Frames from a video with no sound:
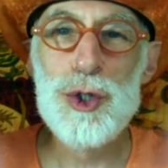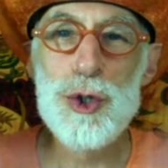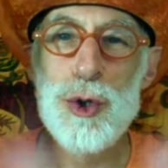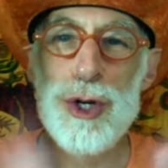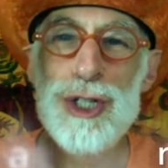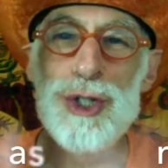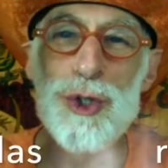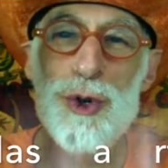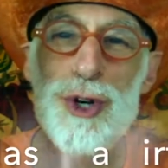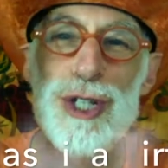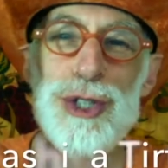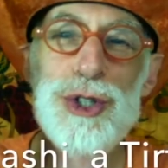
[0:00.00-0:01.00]
Joy,
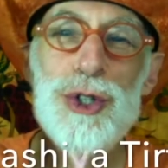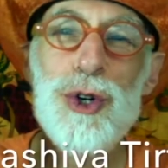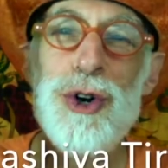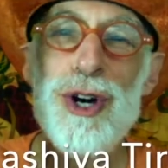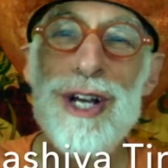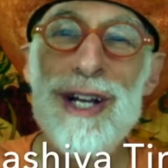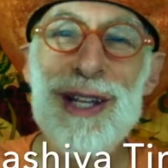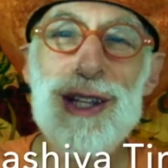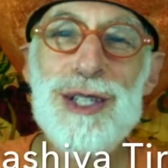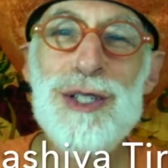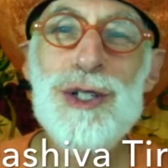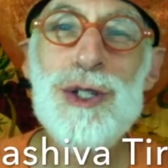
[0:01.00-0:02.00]
joy, joy.
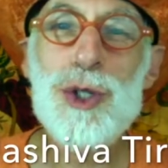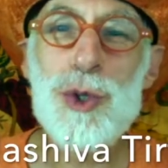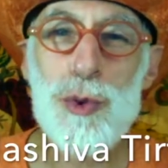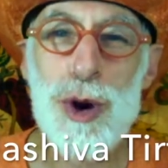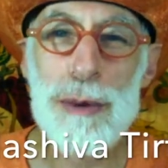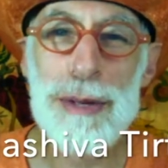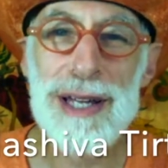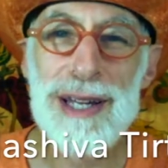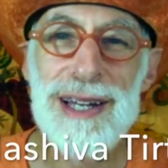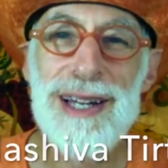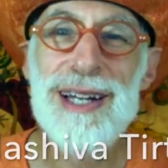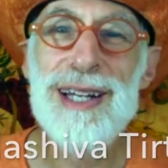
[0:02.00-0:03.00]
This is Swami
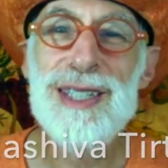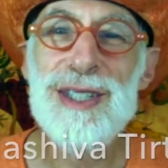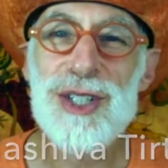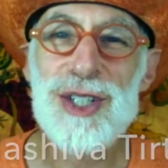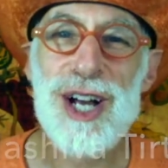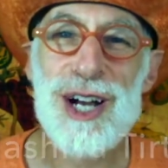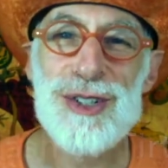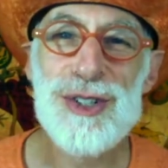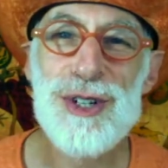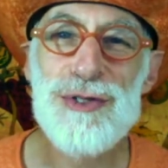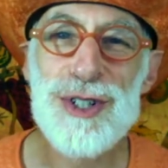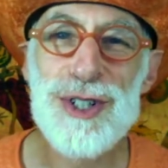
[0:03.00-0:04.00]
Sadashiva